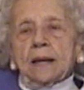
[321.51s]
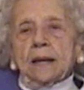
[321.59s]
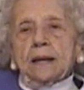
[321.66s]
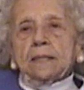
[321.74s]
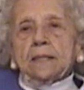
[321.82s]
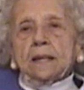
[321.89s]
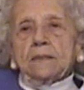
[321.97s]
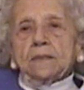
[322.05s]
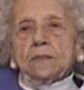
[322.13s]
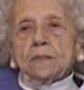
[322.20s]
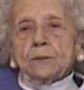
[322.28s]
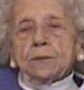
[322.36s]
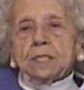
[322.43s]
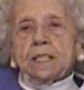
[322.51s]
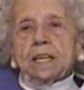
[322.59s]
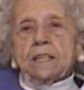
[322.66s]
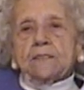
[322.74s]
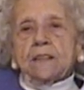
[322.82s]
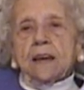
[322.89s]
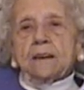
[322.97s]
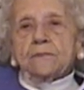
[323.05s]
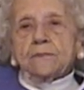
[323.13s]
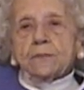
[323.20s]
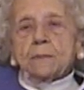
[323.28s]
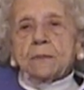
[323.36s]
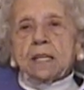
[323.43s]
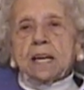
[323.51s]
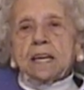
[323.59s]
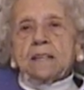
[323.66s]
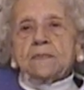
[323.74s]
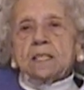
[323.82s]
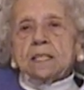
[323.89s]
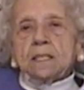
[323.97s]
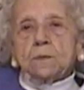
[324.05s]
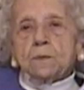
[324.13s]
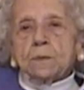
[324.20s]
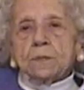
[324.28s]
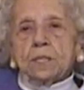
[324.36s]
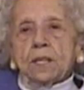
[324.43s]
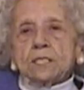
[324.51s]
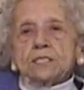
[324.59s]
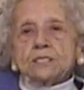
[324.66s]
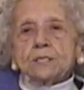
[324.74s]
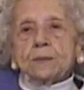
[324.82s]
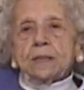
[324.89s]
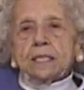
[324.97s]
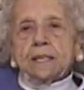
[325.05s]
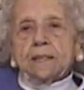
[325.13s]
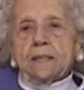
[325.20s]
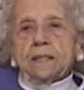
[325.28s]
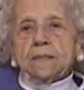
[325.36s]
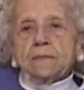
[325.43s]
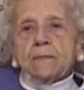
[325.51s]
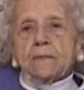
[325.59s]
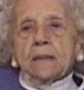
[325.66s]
and you can get that from the Navy, and it won't cost you anything.